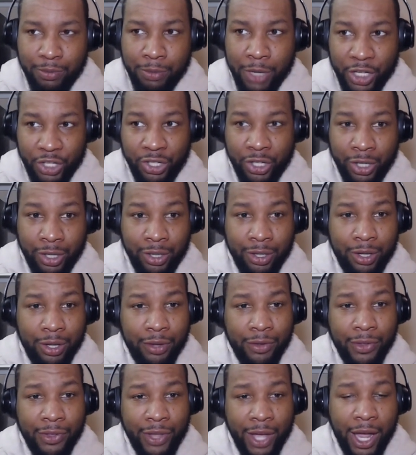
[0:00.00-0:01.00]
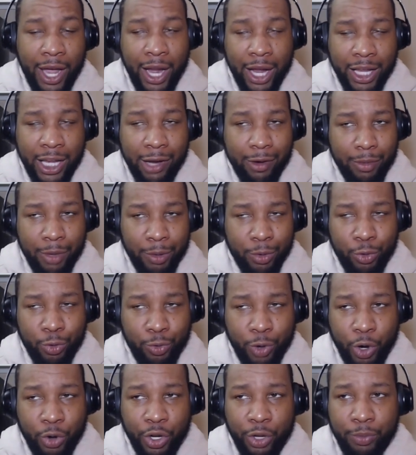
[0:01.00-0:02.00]
mentioned that I can't remember who
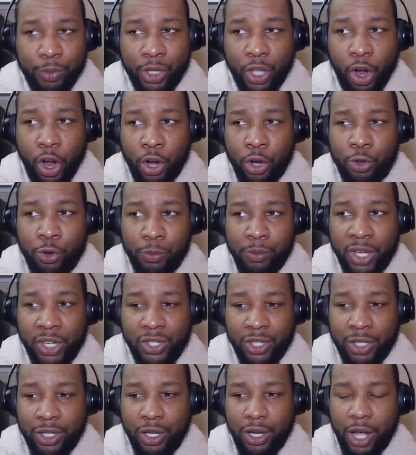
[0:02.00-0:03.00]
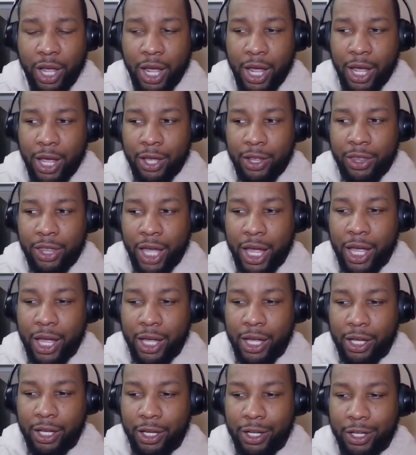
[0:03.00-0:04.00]
wrote it, but the article mentioned
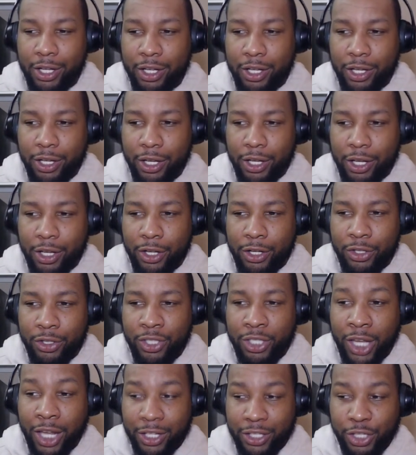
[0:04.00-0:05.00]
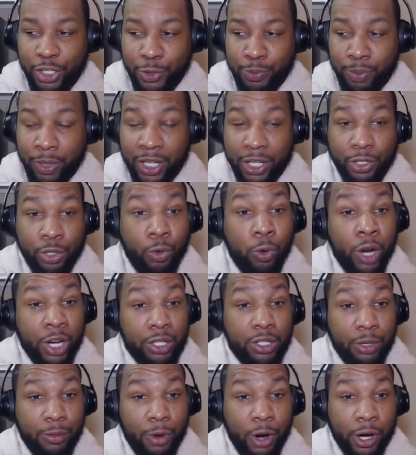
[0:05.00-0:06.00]
that Texas' biggest
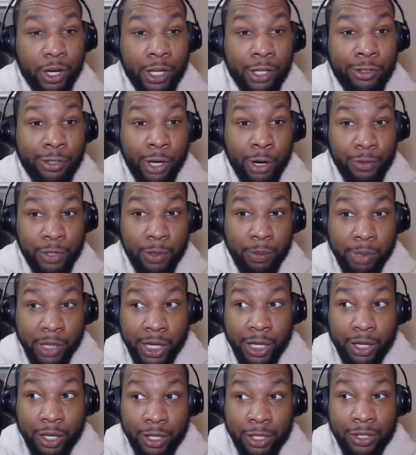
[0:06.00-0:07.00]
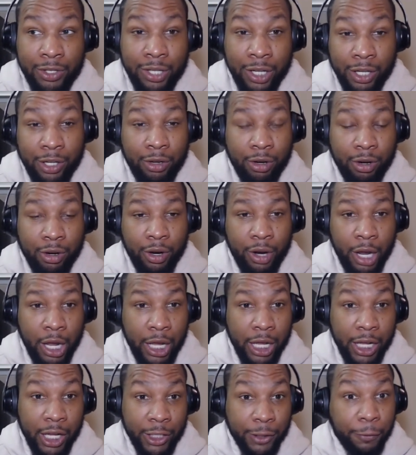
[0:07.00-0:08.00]
question mark in terms of being a contender
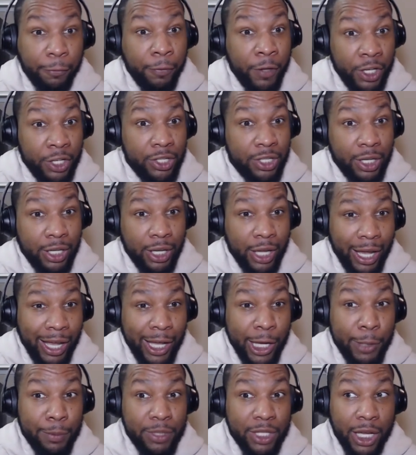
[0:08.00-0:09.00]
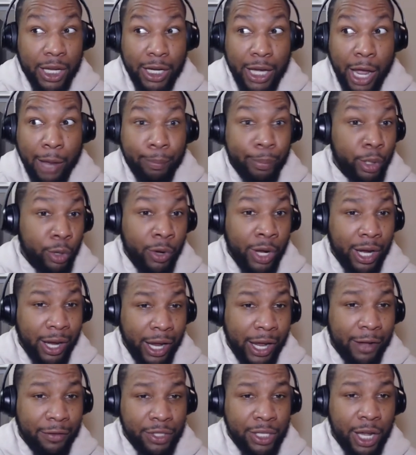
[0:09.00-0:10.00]
is finishing games and not blowing
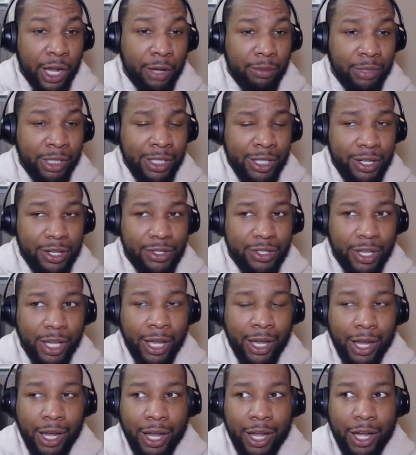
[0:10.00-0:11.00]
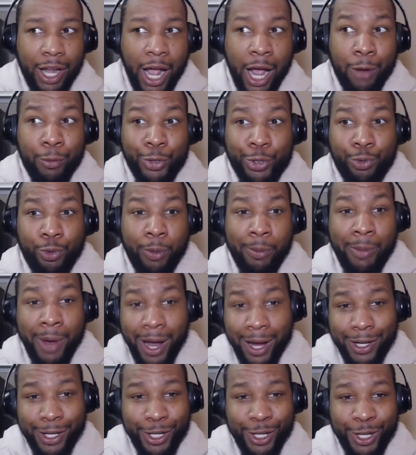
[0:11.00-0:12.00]
halftime leads. And I was
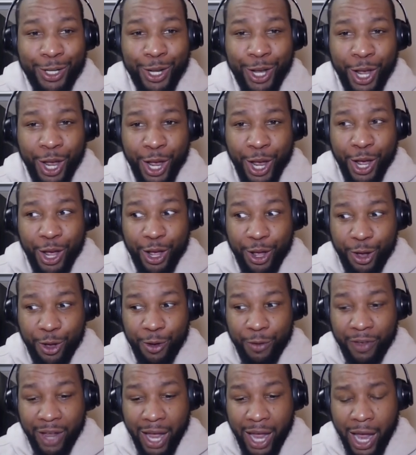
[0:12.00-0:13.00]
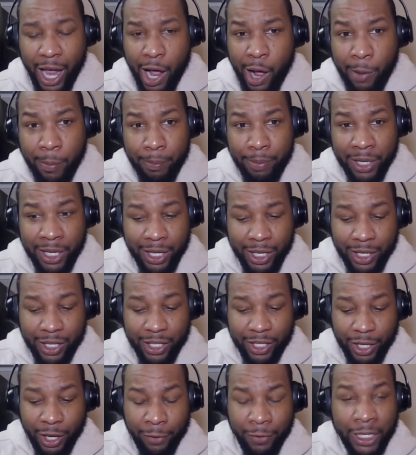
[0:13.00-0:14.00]
reminded of how
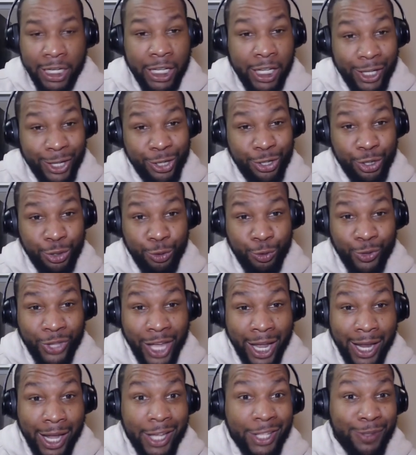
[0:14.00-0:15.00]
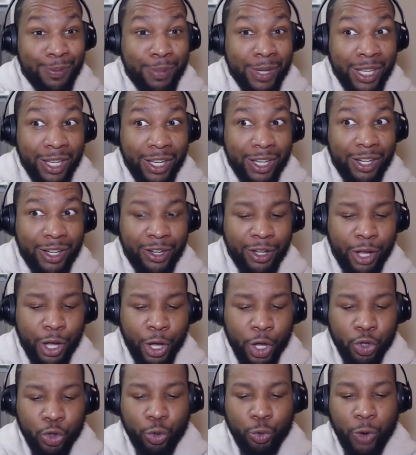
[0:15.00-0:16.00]
big of an issue that has been
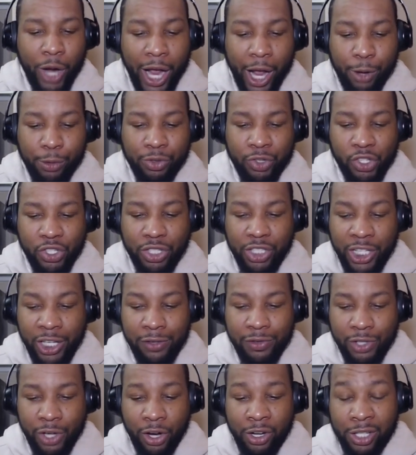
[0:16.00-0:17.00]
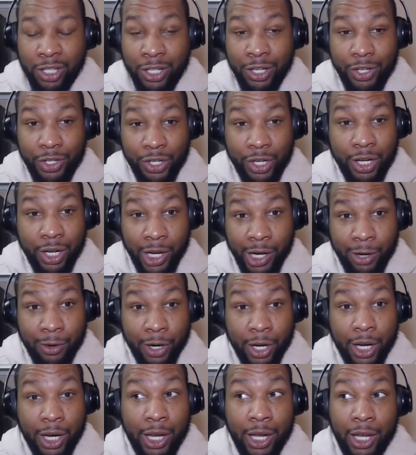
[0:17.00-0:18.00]
throughout the Steve Sarkisian
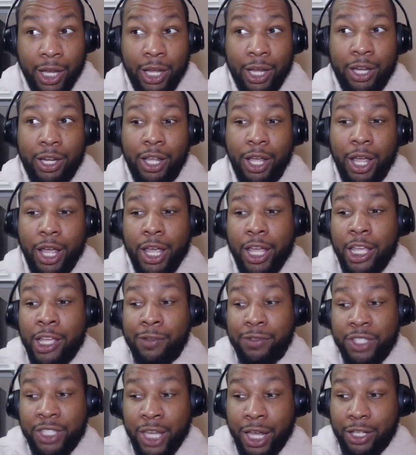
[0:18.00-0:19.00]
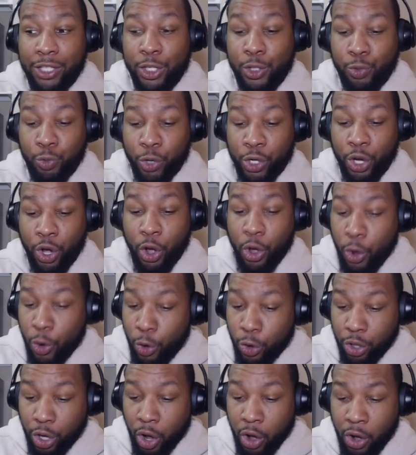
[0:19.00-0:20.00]
era. And if Texas were to
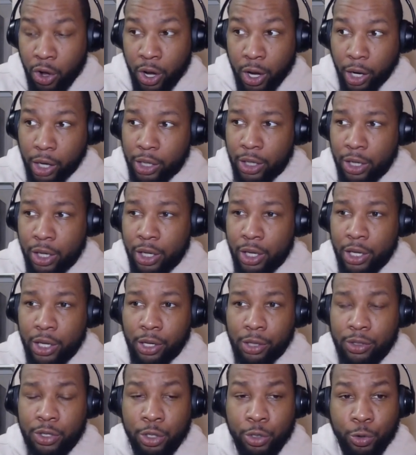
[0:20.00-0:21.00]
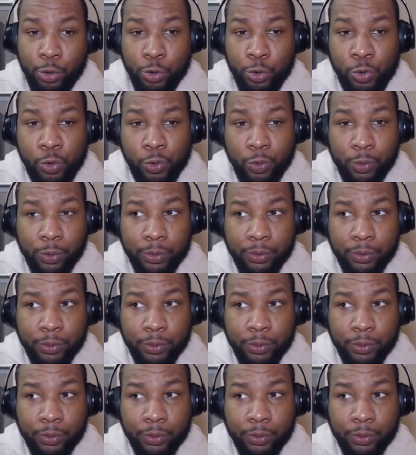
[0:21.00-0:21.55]
hold on to